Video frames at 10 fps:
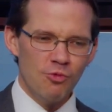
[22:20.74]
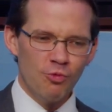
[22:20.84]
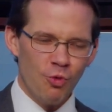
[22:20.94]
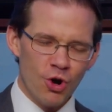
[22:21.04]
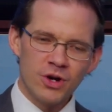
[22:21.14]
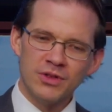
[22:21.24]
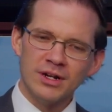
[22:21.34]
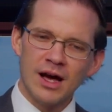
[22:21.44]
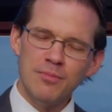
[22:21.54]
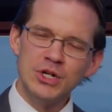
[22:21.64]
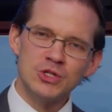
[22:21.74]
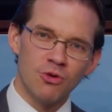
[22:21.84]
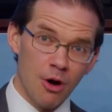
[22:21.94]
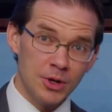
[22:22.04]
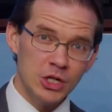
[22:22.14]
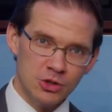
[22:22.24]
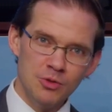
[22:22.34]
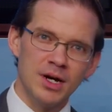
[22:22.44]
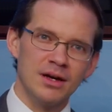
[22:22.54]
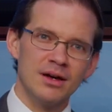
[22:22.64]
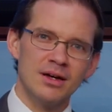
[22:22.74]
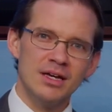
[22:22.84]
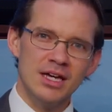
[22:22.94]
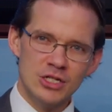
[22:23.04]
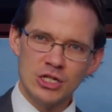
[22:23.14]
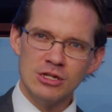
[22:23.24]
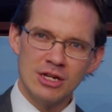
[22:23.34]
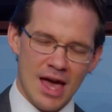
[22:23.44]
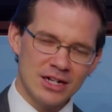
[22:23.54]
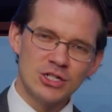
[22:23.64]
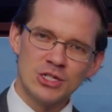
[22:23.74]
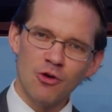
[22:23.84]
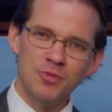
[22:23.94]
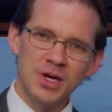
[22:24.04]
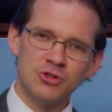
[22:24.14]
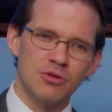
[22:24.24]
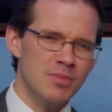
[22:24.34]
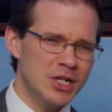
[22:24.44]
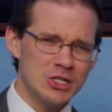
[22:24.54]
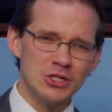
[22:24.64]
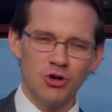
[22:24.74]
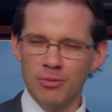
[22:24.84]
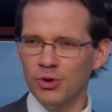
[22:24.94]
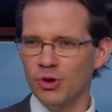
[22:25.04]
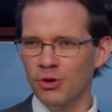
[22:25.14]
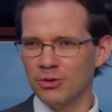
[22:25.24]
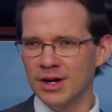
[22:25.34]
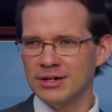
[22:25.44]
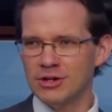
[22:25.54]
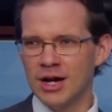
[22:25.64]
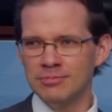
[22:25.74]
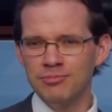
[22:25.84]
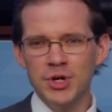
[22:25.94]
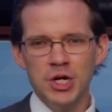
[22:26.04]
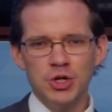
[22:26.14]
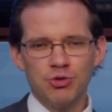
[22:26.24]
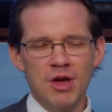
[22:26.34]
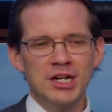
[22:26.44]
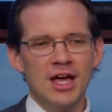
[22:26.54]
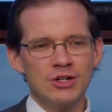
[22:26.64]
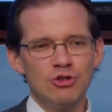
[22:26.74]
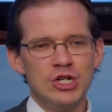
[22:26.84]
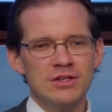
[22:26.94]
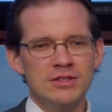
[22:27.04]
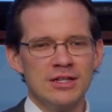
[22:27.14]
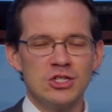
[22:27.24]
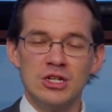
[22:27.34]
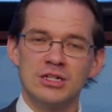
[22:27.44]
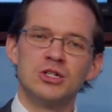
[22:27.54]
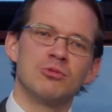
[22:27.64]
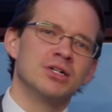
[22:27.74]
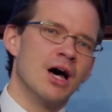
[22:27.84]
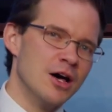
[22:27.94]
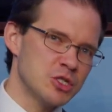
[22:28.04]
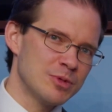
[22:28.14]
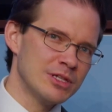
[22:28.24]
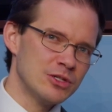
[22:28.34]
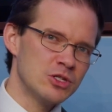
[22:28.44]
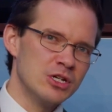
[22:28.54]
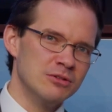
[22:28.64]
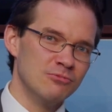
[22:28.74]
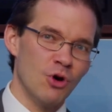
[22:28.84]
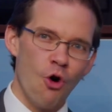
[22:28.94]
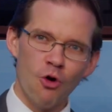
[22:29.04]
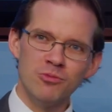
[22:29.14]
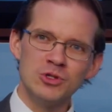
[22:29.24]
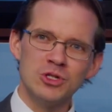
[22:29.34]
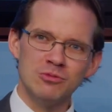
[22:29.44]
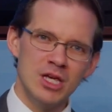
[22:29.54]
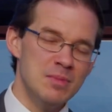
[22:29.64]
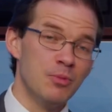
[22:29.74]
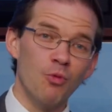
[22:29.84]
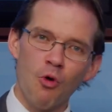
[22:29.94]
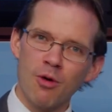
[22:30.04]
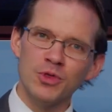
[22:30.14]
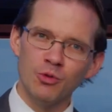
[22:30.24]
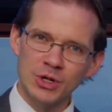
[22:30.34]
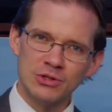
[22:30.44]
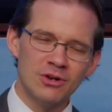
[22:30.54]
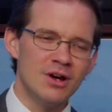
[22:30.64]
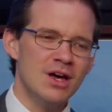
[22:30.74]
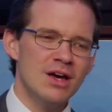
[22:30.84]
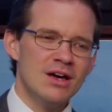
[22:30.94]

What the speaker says: work that companies are already doing can itself be a tremendously noble goal, right? Creating energy that's needed to run hospitals and homes and keep people warm in the winter,